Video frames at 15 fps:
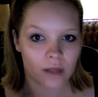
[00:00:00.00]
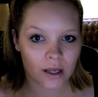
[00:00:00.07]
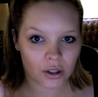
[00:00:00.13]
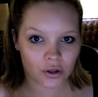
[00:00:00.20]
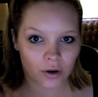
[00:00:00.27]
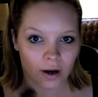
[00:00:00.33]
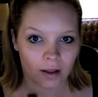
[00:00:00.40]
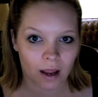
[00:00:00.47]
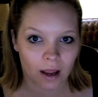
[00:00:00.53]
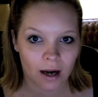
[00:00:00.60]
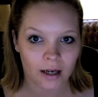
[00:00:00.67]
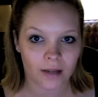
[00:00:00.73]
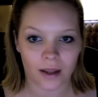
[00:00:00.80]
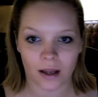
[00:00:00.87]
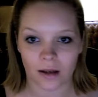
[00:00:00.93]
that straight
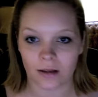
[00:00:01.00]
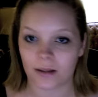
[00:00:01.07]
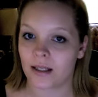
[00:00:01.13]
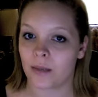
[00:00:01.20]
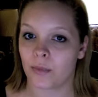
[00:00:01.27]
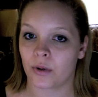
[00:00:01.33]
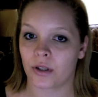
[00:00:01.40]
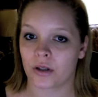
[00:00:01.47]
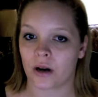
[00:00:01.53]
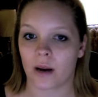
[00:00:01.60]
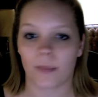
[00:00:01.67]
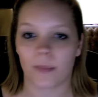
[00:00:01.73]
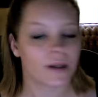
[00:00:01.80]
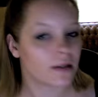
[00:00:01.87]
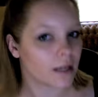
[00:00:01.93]
line and they get a zebra
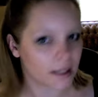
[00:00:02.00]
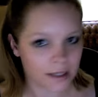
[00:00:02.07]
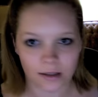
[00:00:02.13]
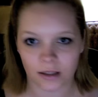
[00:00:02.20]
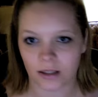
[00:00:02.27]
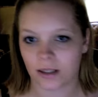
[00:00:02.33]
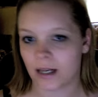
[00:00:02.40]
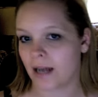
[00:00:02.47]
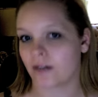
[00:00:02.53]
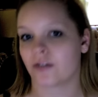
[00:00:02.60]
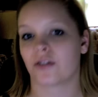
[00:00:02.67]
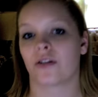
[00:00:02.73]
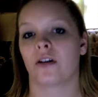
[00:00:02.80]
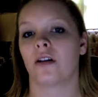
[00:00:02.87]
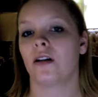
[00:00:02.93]
stripe. It doesn't look
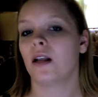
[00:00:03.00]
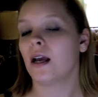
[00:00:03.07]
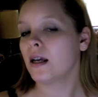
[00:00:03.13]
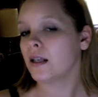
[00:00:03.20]
natural.